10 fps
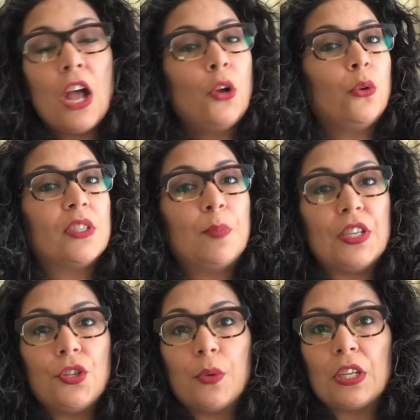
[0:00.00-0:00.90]
who has been
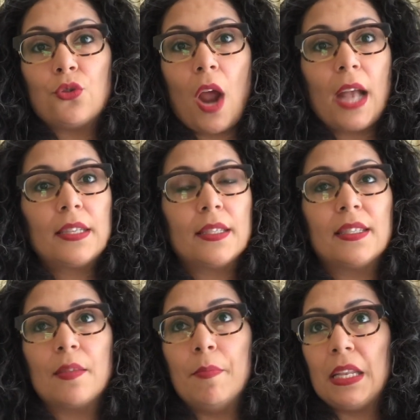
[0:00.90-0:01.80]
doing drag since
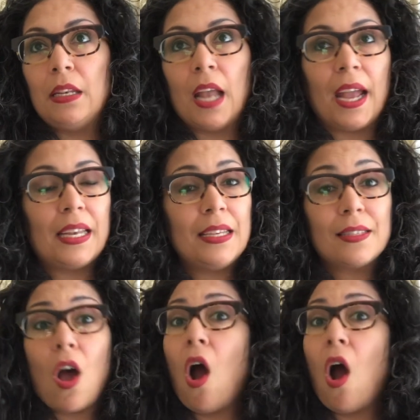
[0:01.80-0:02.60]
the mid-90s,